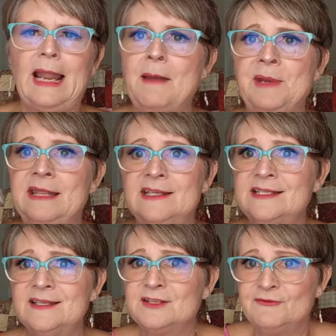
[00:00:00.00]

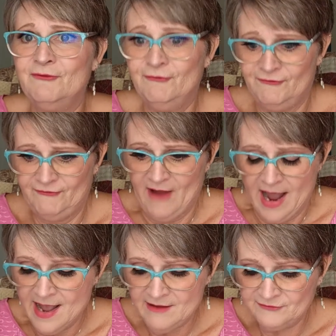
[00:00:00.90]
this is
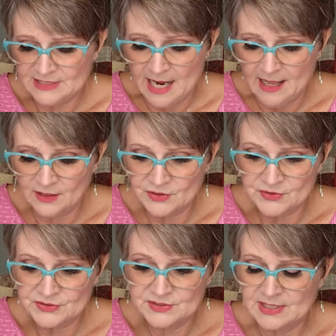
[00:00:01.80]

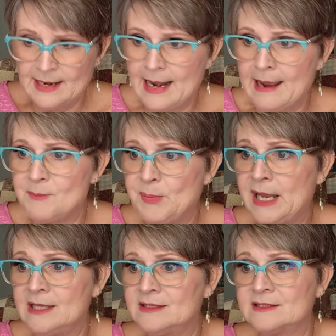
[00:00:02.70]
$5 and I
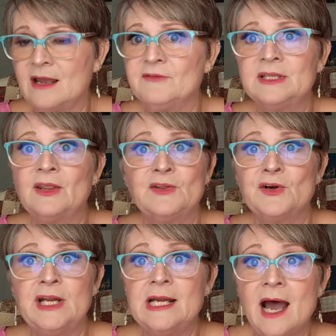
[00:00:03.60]
paid
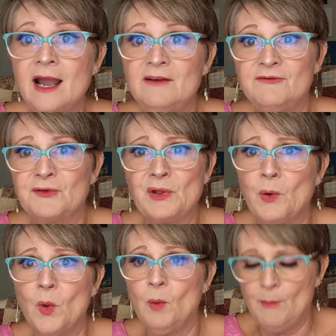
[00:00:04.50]
$7.39 for the
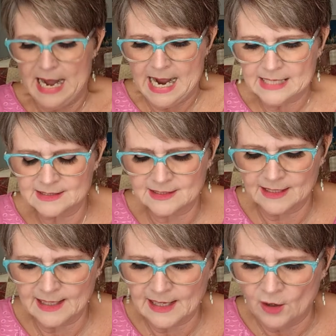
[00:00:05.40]
whole box
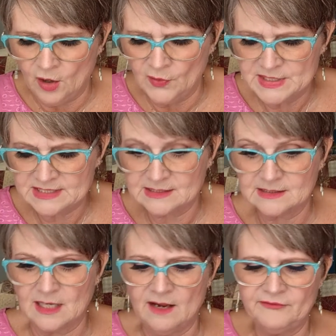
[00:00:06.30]
and I got all this
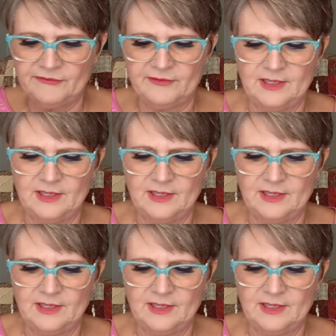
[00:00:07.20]
stuff.